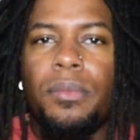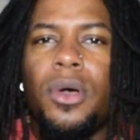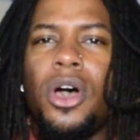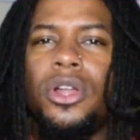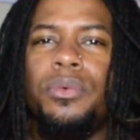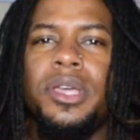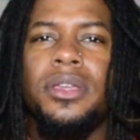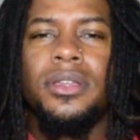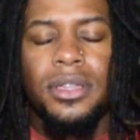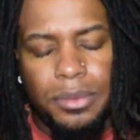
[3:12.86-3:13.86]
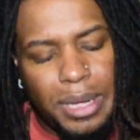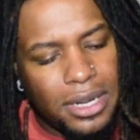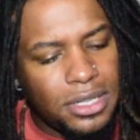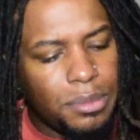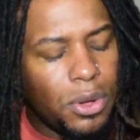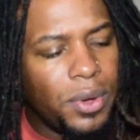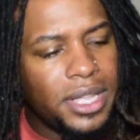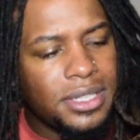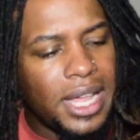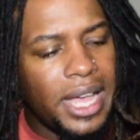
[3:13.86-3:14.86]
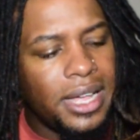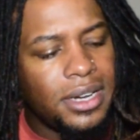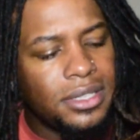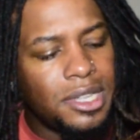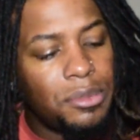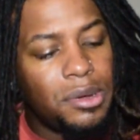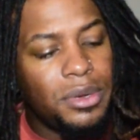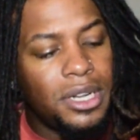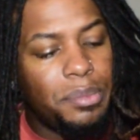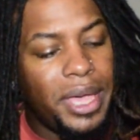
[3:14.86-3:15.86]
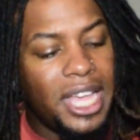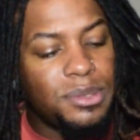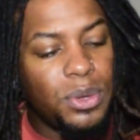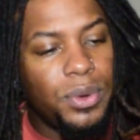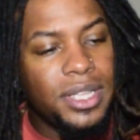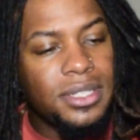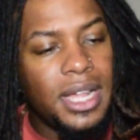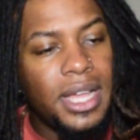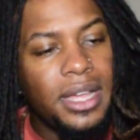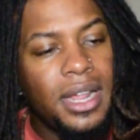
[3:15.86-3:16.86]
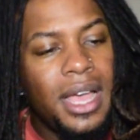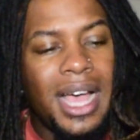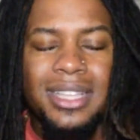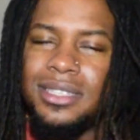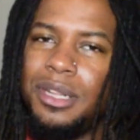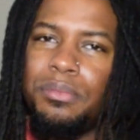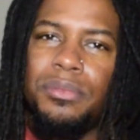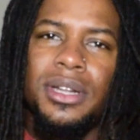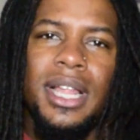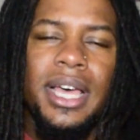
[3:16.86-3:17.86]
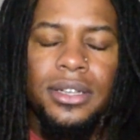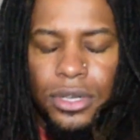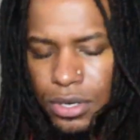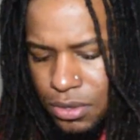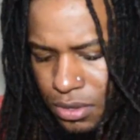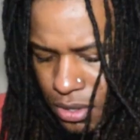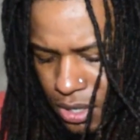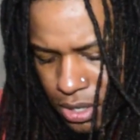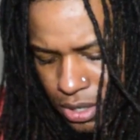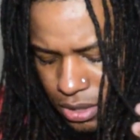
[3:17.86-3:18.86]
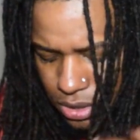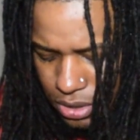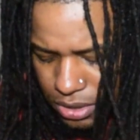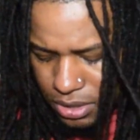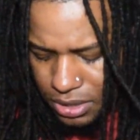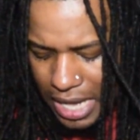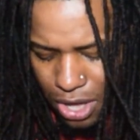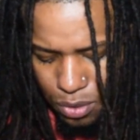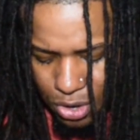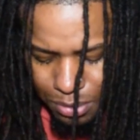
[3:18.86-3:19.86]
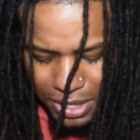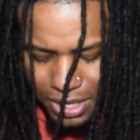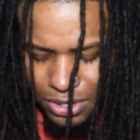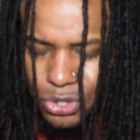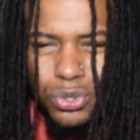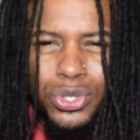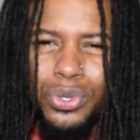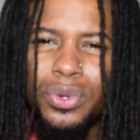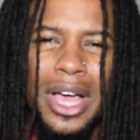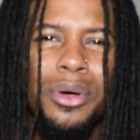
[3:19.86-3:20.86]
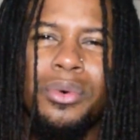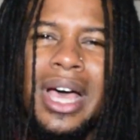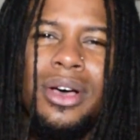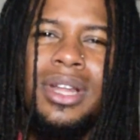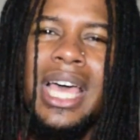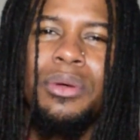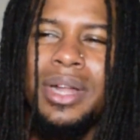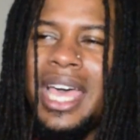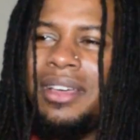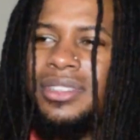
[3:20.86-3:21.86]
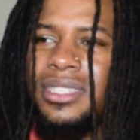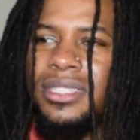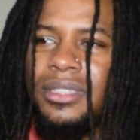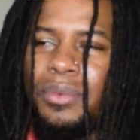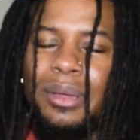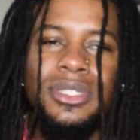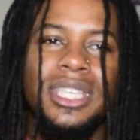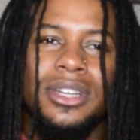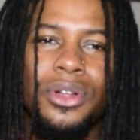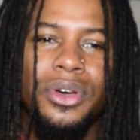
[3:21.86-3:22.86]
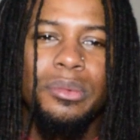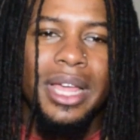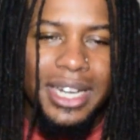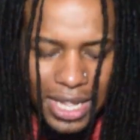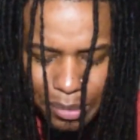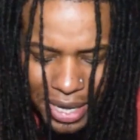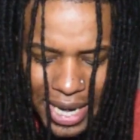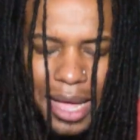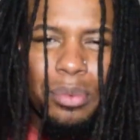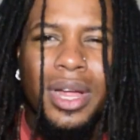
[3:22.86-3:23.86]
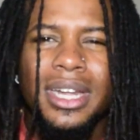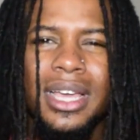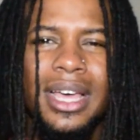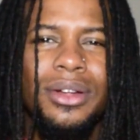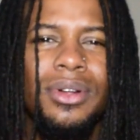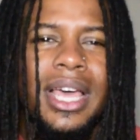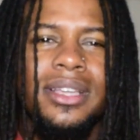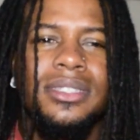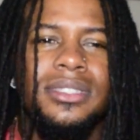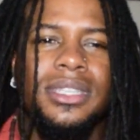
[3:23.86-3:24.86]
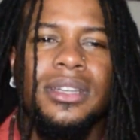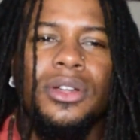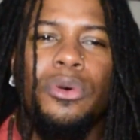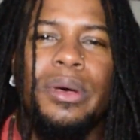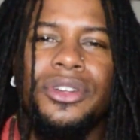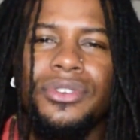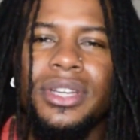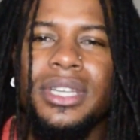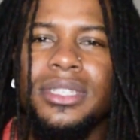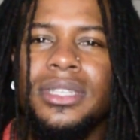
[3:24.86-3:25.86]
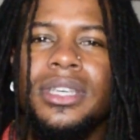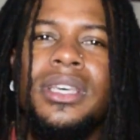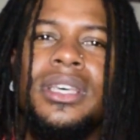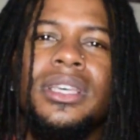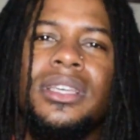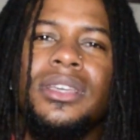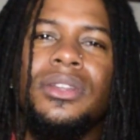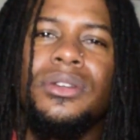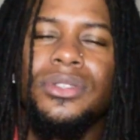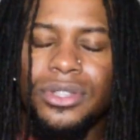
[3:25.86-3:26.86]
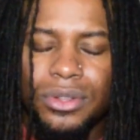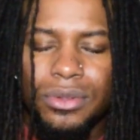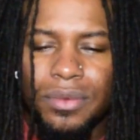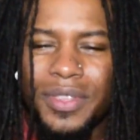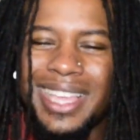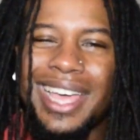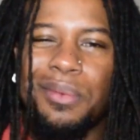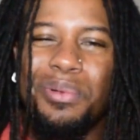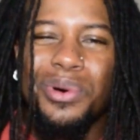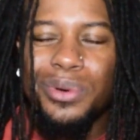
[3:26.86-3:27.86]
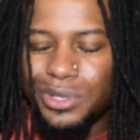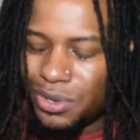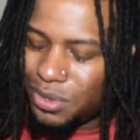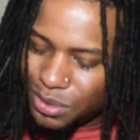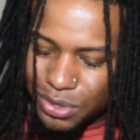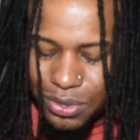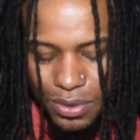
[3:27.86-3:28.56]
all the way about to my waistline, or some of them a little past my waistline. I snip them a lot, you know, because I don't want them to get too. I don't like when I'm sitting on them, like they're in my lap right now. I don't like sitting on my dreads, you know, so it kind of pulls on them. So